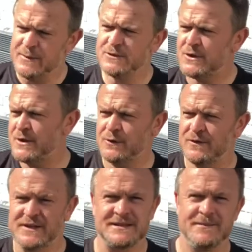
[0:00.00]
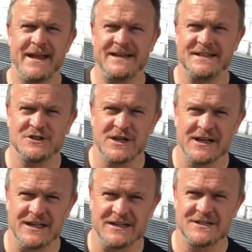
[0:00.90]
doing all of this amazing
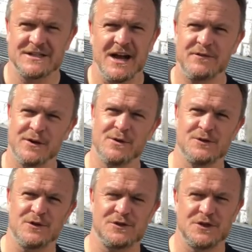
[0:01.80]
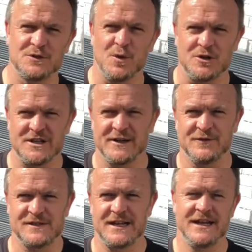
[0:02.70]
juggling and stuff, and I was sort of stood watching,
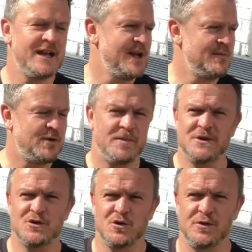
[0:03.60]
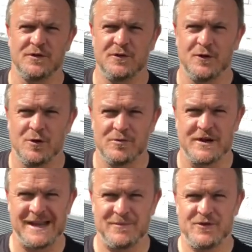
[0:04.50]
obviously probably jaw on the floor,
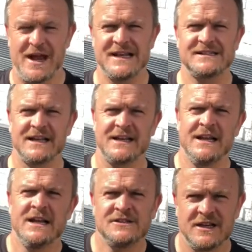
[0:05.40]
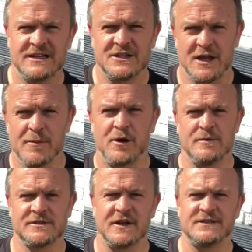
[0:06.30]
pretty impressed, and so he took it upon
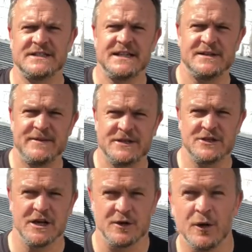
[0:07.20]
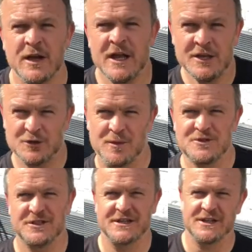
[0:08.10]
himself to teach me to juggle. So I'm
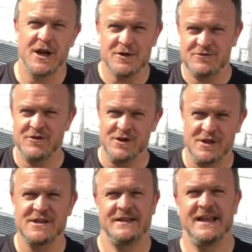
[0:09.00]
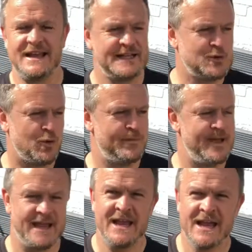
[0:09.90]
just going to go through the thing that he taught
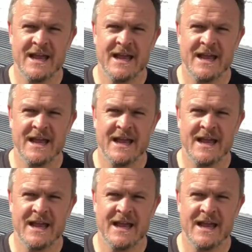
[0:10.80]
me,